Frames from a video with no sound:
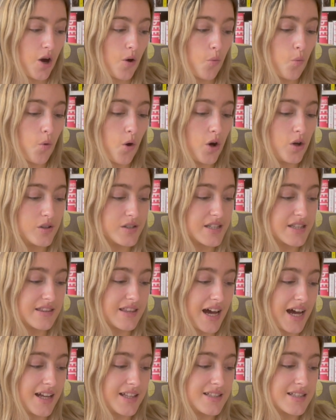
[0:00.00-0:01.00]
was
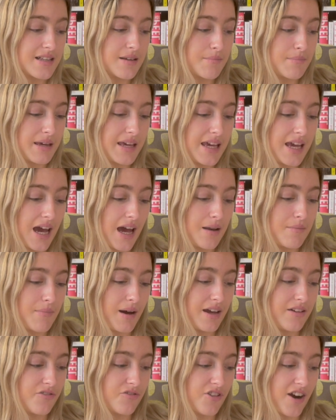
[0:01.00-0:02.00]
that me and
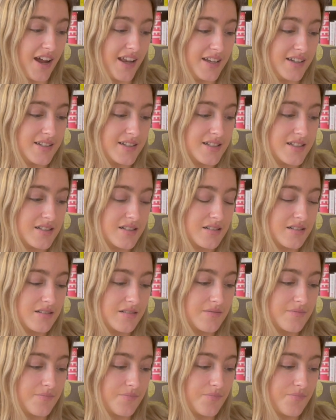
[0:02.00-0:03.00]
my friend,
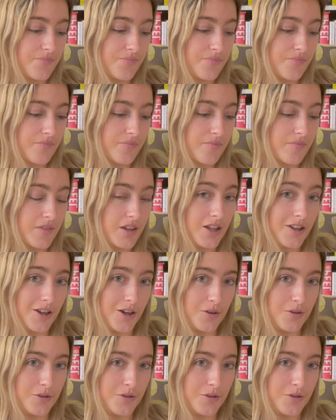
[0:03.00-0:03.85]
you know who